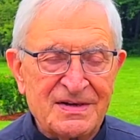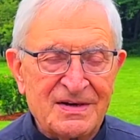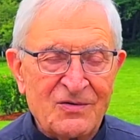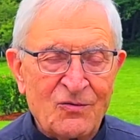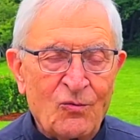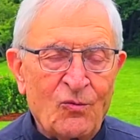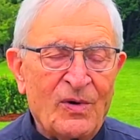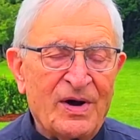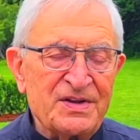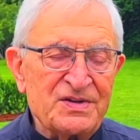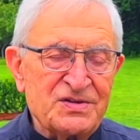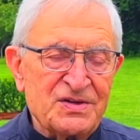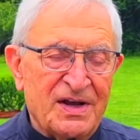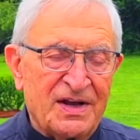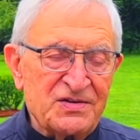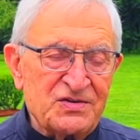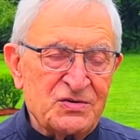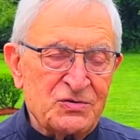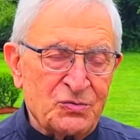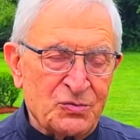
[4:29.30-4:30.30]
wants
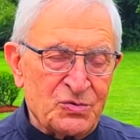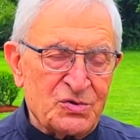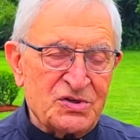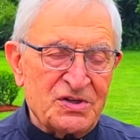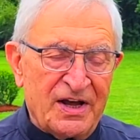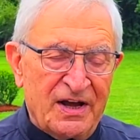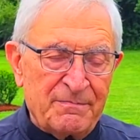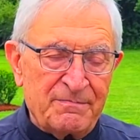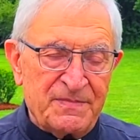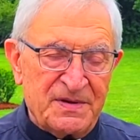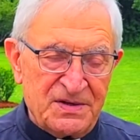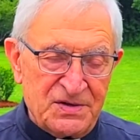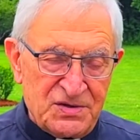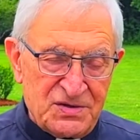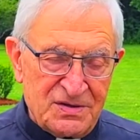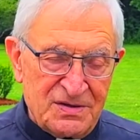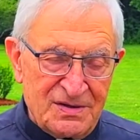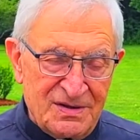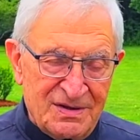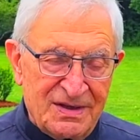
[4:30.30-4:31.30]
us to stop
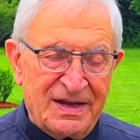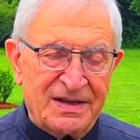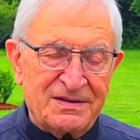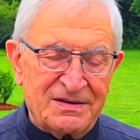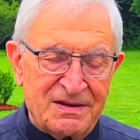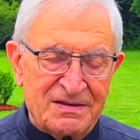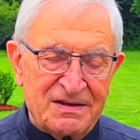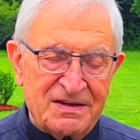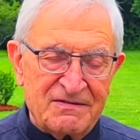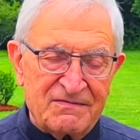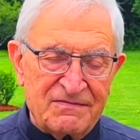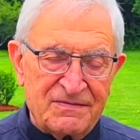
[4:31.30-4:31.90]
this tentative.